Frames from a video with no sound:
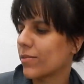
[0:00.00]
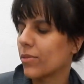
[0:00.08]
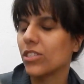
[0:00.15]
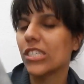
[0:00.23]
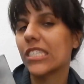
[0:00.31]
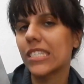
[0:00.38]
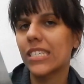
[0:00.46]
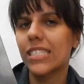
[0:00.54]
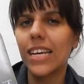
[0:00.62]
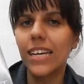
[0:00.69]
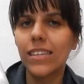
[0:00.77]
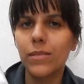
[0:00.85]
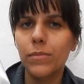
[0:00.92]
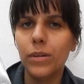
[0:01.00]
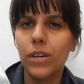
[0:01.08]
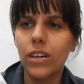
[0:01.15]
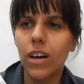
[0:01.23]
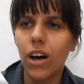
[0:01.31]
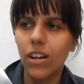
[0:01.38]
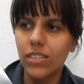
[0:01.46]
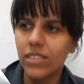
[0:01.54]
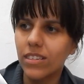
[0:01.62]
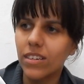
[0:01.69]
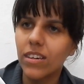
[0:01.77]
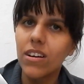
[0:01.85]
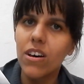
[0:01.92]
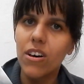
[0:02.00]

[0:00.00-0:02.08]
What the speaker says: which is the second book on the